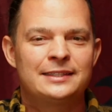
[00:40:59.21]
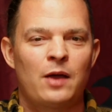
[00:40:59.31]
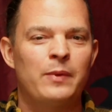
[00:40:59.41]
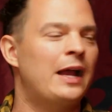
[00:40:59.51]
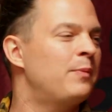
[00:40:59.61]
is
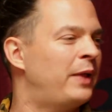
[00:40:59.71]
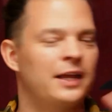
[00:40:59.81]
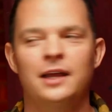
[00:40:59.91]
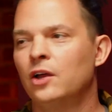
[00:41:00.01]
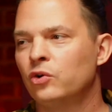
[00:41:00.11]
coming up, like
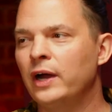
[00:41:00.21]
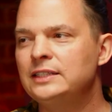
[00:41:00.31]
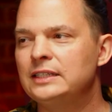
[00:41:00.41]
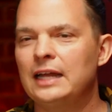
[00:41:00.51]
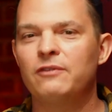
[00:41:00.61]
mm.
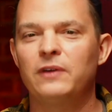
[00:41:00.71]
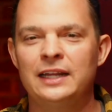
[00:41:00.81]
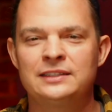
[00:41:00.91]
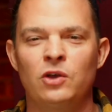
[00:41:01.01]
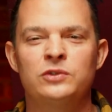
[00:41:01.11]
crazy stuff. And
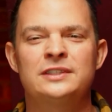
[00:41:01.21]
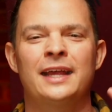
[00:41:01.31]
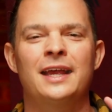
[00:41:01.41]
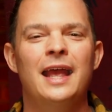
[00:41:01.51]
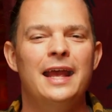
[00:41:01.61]
it's so it's
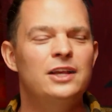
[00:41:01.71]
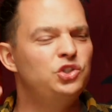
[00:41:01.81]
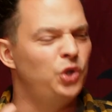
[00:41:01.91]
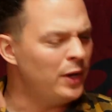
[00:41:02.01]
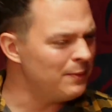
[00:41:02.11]
like he's
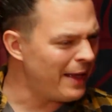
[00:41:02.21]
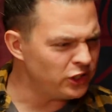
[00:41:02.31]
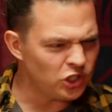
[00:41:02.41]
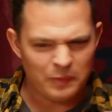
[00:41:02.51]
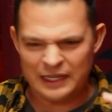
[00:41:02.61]
doing
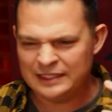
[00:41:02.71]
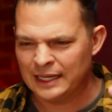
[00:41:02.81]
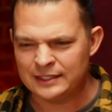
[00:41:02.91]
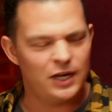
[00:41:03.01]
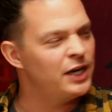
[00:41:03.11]
magic but he
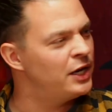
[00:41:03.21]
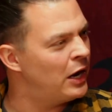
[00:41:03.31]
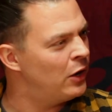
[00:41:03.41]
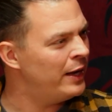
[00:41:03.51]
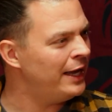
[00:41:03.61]
doesn't
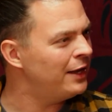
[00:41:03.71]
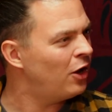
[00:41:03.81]
know it